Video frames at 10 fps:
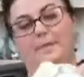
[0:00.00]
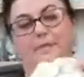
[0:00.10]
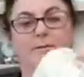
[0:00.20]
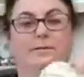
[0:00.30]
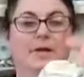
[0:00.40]

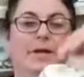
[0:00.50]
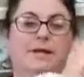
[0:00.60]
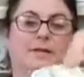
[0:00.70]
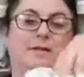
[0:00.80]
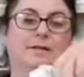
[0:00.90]
little
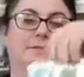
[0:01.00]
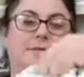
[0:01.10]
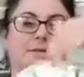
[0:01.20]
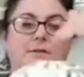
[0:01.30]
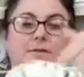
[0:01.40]
guy. He's
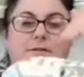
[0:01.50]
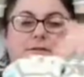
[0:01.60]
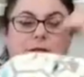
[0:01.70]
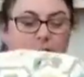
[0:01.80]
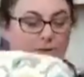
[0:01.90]
all
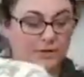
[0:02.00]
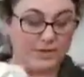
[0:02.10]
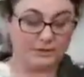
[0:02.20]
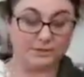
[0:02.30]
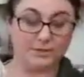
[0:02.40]
done.
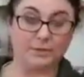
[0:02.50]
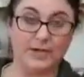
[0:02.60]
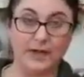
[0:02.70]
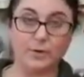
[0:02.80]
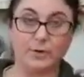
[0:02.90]
Okay, so
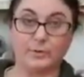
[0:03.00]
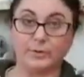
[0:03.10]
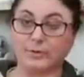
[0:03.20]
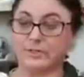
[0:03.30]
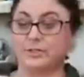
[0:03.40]
now what we
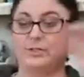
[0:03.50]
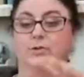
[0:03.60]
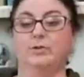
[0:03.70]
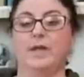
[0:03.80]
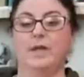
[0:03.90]
want to
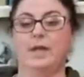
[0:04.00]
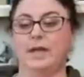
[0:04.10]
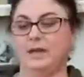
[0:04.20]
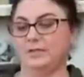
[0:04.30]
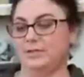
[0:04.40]
do
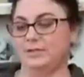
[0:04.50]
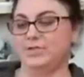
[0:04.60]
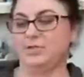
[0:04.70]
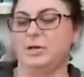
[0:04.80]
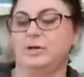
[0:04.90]
is
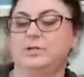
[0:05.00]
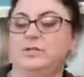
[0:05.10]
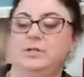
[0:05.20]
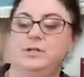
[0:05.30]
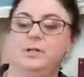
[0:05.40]

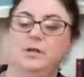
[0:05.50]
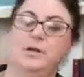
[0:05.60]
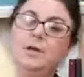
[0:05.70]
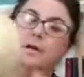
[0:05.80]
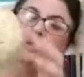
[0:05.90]
start
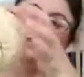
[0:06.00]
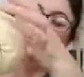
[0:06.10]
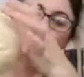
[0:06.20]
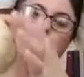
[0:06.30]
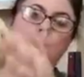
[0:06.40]
the
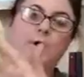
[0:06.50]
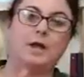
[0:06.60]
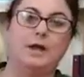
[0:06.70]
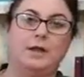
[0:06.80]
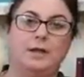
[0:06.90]

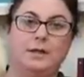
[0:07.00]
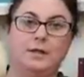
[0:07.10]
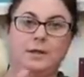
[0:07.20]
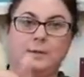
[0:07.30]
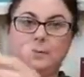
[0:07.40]

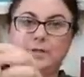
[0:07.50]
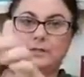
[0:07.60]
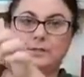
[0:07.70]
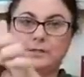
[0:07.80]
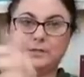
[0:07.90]
twine
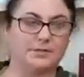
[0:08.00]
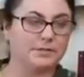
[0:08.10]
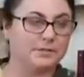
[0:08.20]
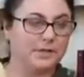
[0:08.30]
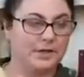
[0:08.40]

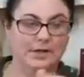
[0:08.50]
pieces,